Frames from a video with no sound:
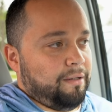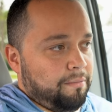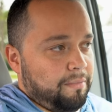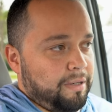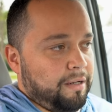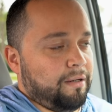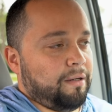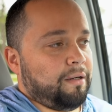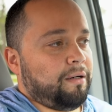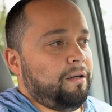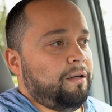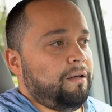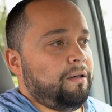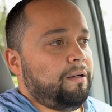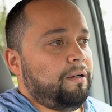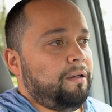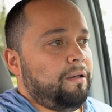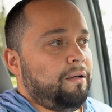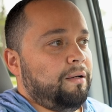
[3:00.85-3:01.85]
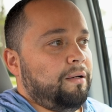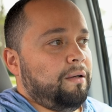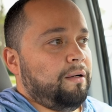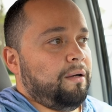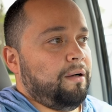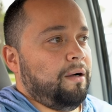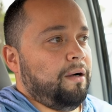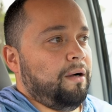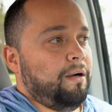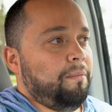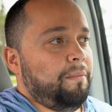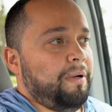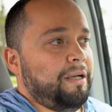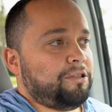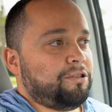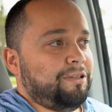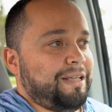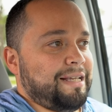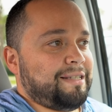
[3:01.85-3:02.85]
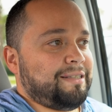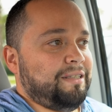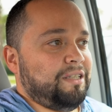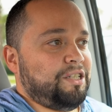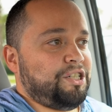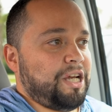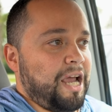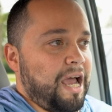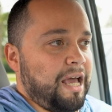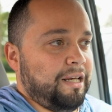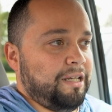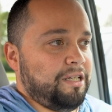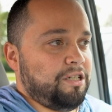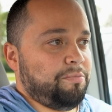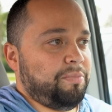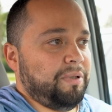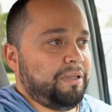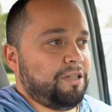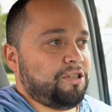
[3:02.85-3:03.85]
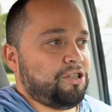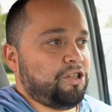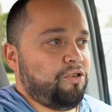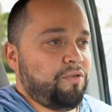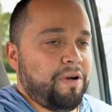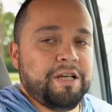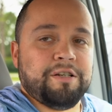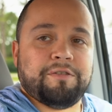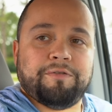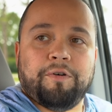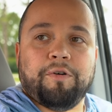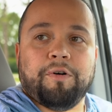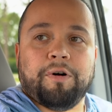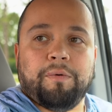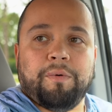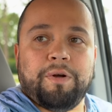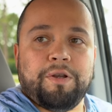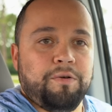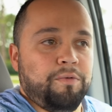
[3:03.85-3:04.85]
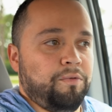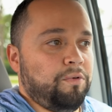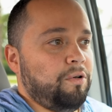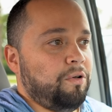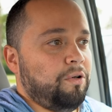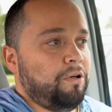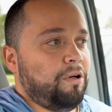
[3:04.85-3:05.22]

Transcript: in America? And so that's the challenge, but there's grace for it when you